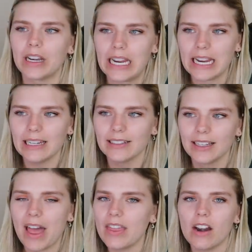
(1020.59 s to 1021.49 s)
need,
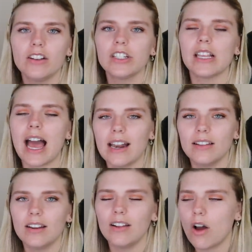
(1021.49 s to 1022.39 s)
and then I'll just add a
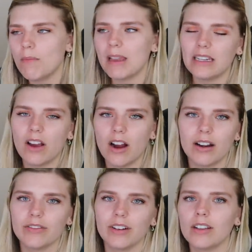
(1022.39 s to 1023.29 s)
little homemade
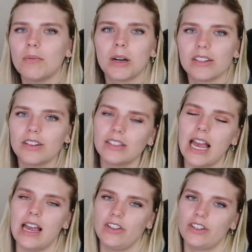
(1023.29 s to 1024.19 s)
card for a little personal
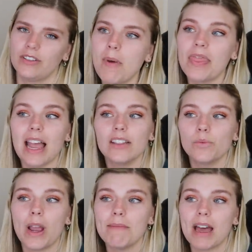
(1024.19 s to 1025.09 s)
touch. But that's
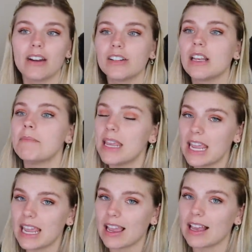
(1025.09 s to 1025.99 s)
way better to
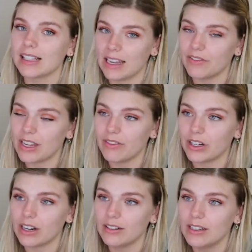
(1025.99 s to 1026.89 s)
me as a gift
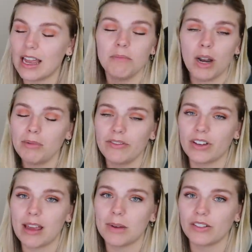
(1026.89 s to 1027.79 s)
giver, and probably for
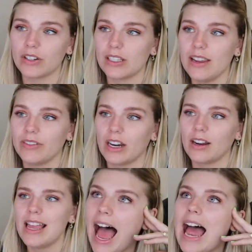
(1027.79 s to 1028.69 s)
them as a
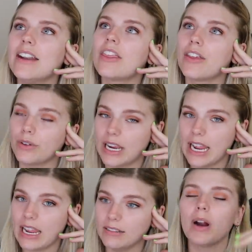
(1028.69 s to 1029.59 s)
receiver. And
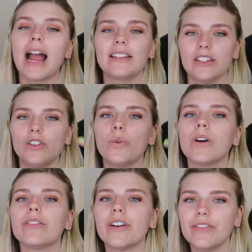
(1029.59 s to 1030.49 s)
three, practice
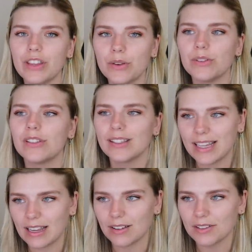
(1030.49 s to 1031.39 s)
your refuse
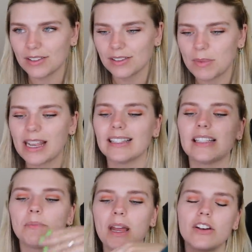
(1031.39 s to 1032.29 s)
skills, because
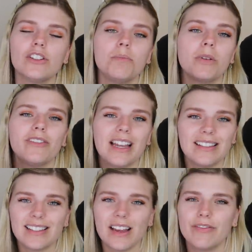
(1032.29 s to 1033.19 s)
it's better to
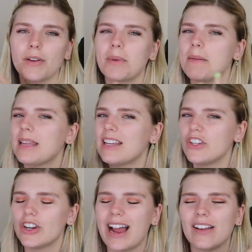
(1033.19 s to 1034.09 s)
prevent stuff from coming
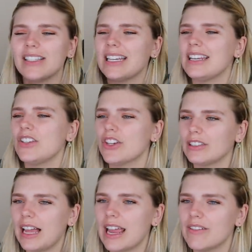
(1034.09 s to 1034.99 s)
into your house and into your
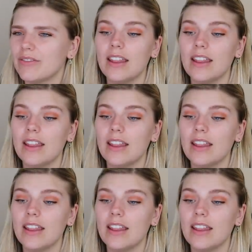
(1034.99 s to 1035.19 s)
life